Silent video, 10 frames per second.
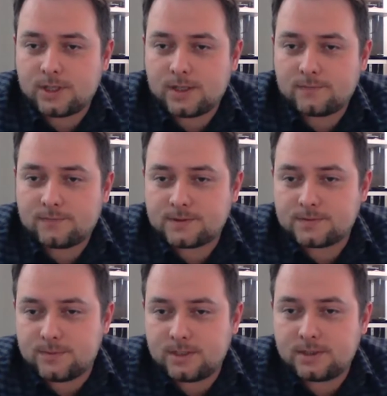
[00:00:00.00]
You should
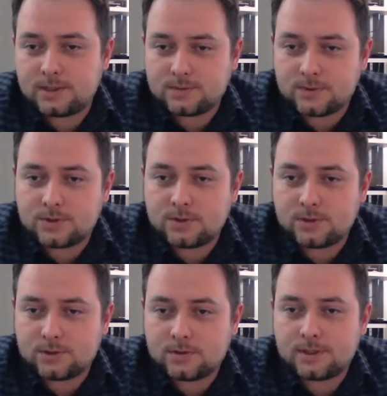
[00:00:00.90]
have meetings
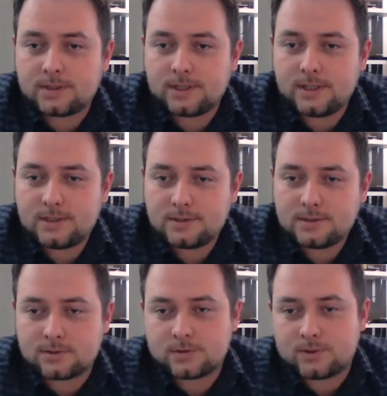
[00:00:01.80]
with your
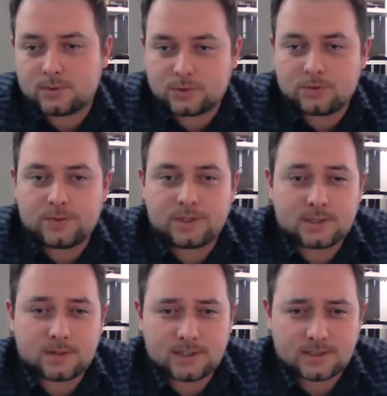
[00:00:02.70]
LAs, so there
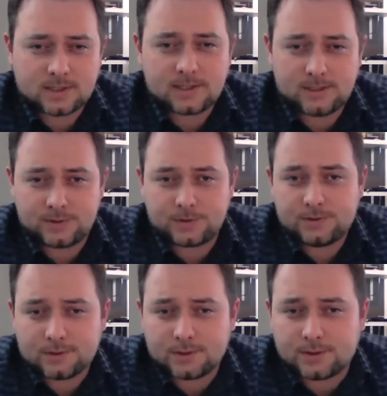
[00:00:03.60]
will be some
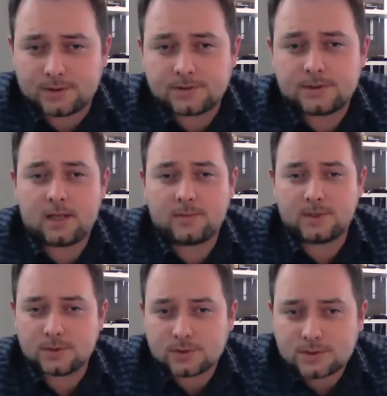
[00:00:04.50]
designated
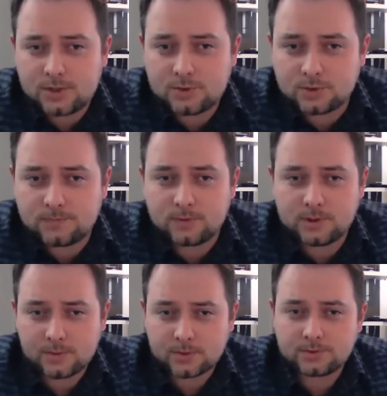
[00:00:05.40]
time in your
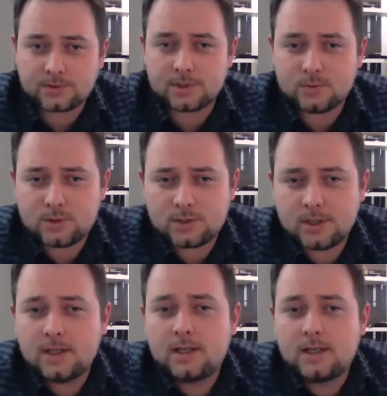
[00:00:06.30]
schedule for laboratory
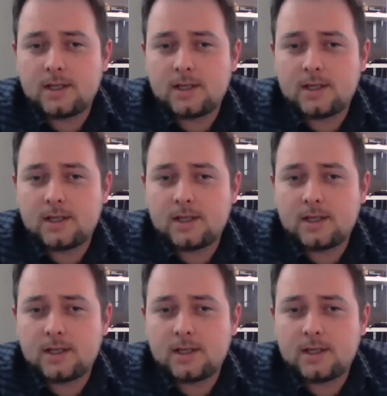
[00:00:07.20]
work.